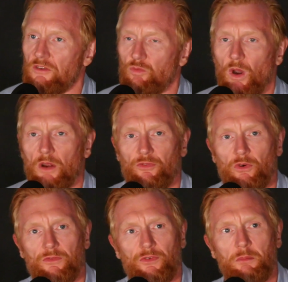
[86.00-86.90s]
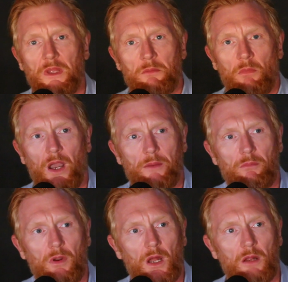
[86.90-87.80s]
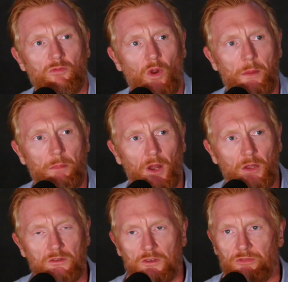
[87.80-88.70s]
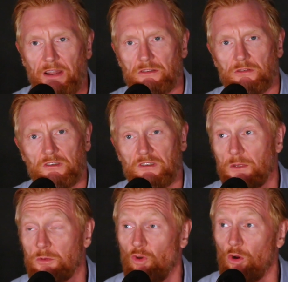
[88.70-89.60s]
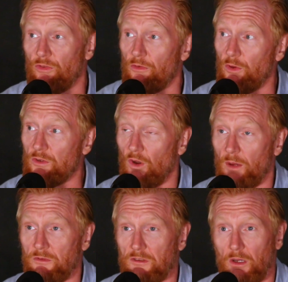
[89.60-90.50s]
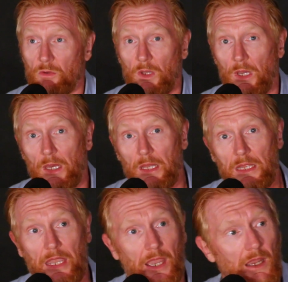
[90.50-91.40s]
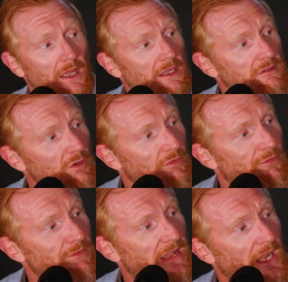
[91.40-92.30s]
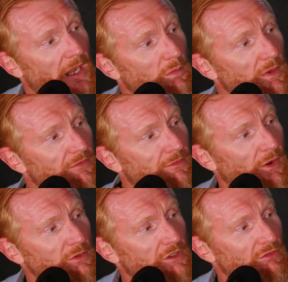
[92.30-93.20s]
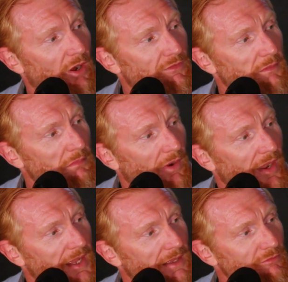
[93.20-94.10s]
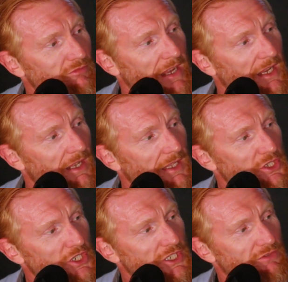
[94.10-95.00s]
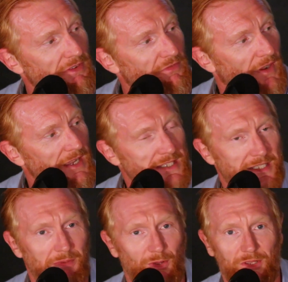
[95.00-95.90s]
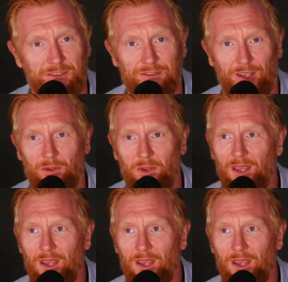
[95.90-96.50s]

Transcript: worked for me and my writing partner as a director, as a cinematographer a few times. So yeah, he's sort of fed up with photographing my wrinkly, gingery face, to be honest. So